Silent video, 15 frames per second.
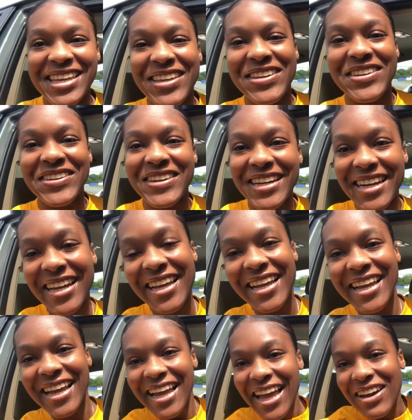you.
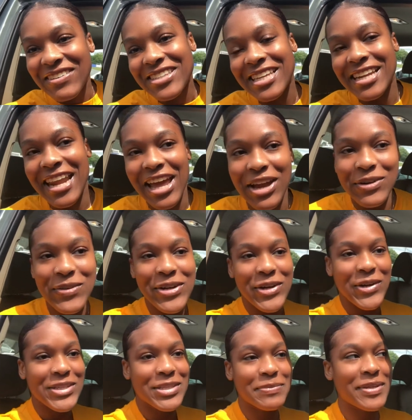But today we're
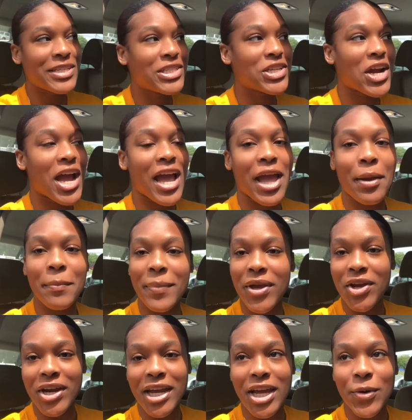going to be trying
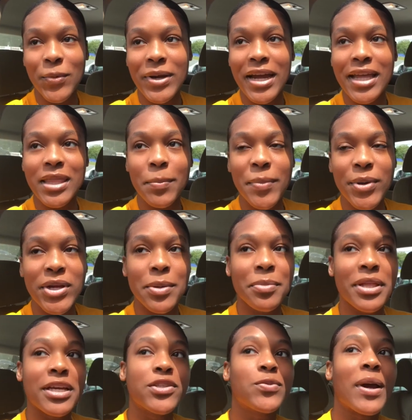Birria. We're at the Birria
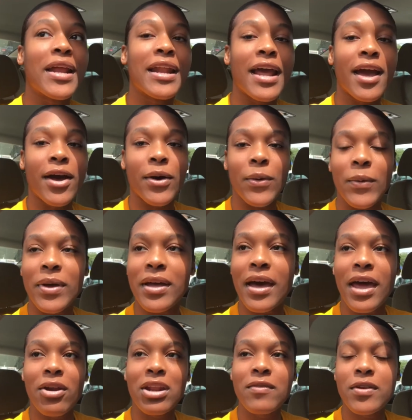place right now.
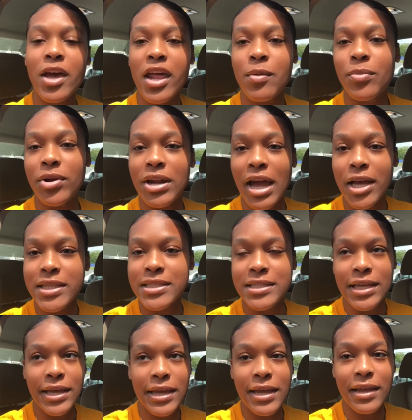I don't even know how to
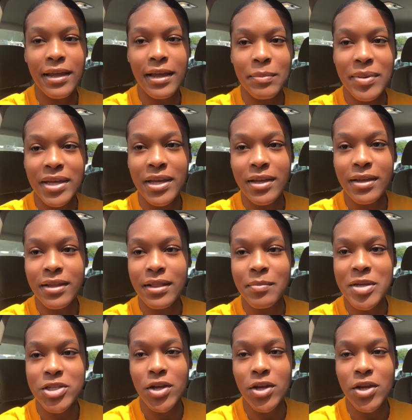pronounce it, but let me show